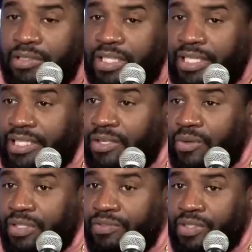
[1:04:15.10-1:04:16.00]
can you let it
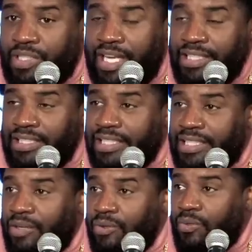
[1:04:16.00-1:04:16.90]
go? And if you can't
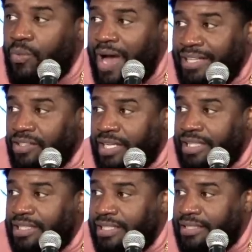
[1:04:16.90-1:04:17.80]
let it go, why you
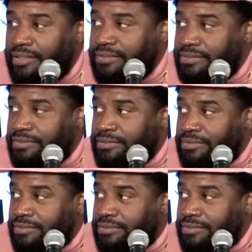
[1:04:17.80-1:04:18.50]
can't let it go?